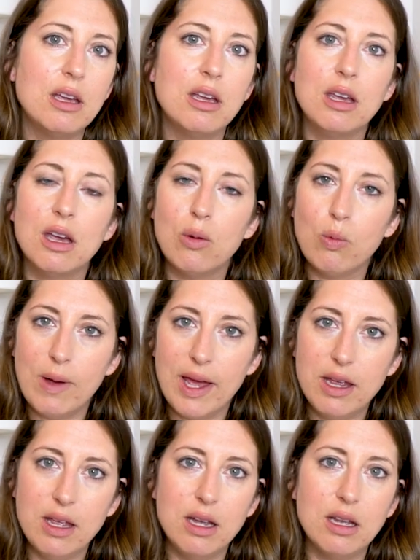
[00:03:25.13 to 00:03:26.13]
It can get
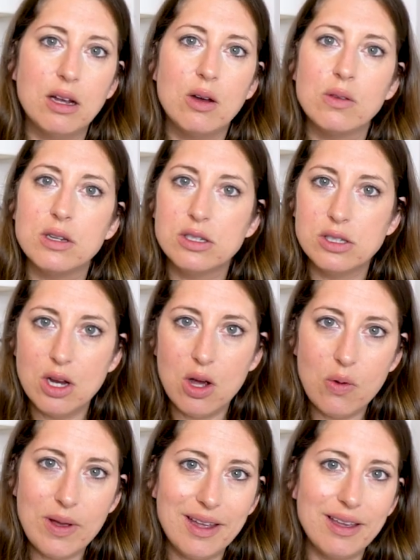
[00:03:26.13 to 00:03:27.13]
wet, it could go in the
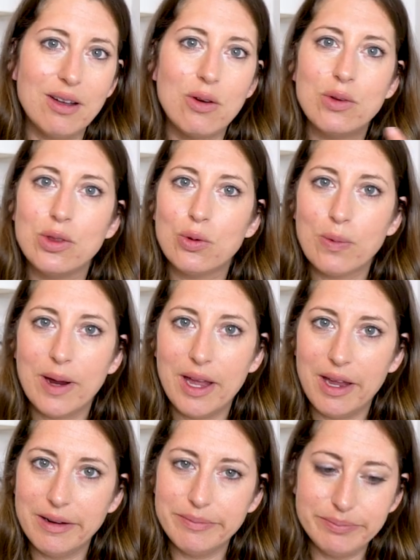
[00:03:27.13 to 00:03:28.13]
snow, it can go in the
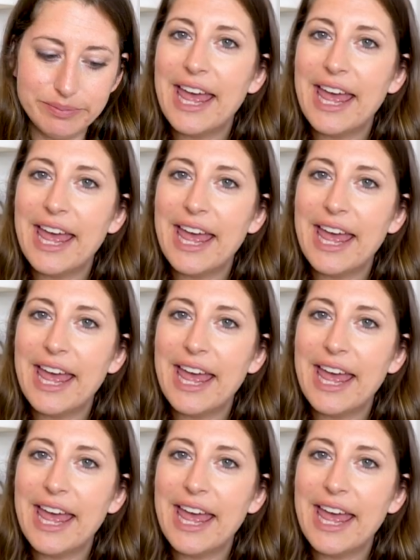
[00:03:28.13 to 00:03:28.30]
rain.